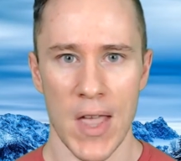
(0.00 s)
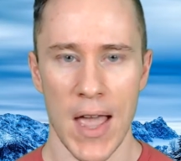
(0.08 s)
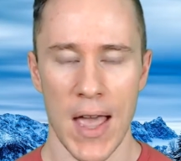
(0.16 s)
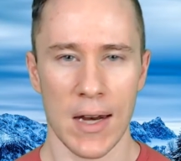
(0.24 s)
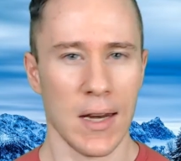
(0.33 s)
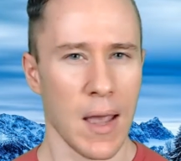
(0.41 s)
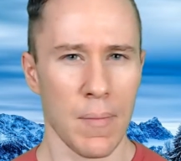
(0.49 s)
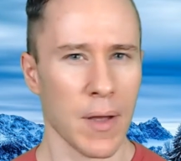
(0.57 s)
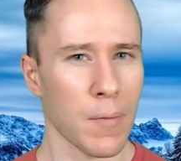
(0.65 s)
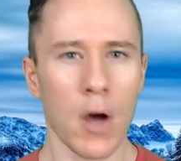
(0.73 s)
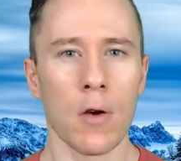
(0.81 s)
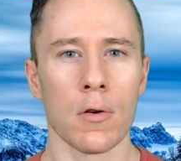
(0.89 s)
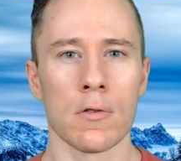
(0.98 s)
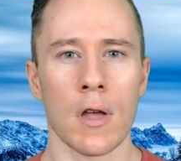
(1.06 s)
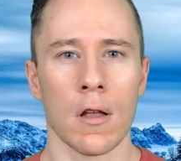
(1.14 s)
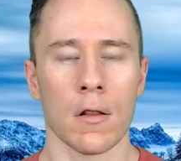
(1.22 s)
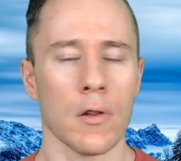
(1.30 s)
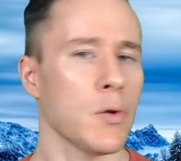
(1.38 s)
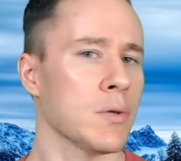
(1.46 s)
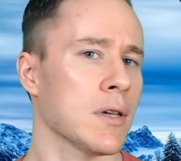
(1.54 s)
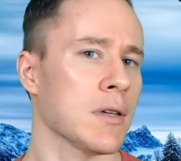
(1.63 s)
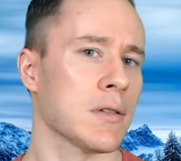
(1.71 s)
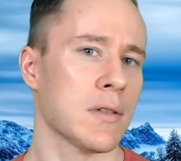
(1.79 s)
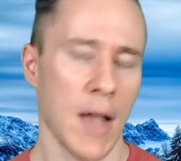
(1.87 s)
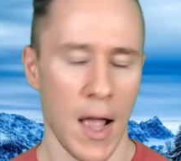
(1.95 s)
And in MMOs,
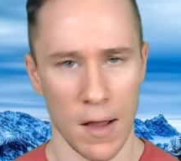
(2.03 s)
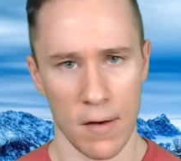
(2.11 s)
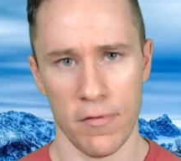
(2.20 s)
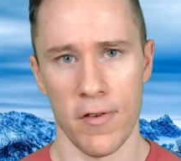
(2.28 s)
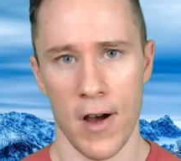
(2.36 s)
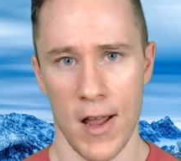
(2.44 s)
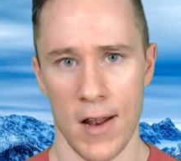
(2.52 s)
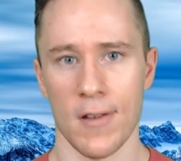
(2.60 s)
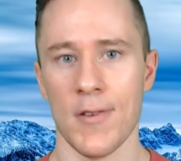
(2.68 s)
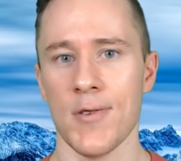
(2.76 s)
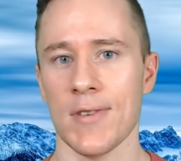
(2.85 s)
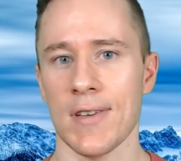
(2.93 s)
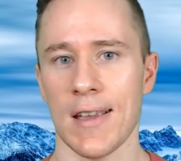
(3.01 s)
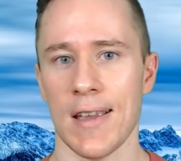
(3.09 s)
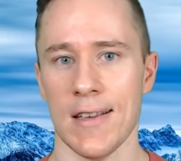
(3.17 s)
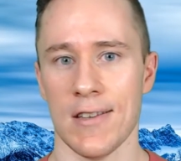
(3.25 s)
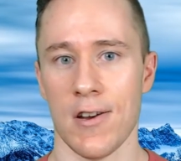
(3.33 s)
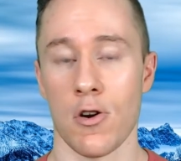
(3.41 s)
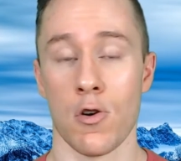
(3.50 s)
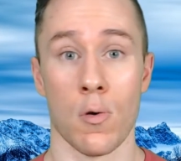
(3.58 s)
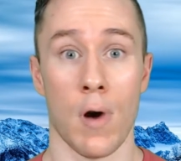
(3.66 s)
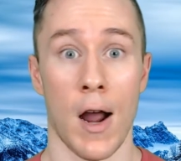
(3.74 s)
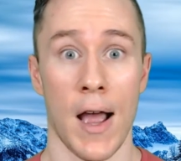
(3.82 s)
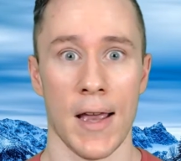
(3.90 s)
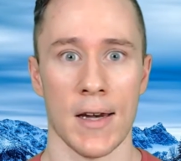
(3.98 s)
losing's not fun. Losing is a
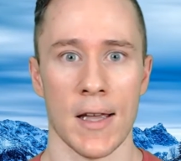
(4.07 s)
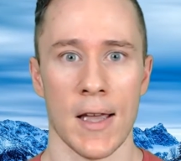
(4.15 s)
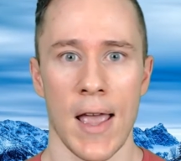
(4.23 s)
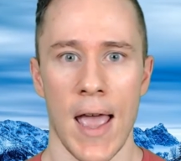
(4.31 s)
grind.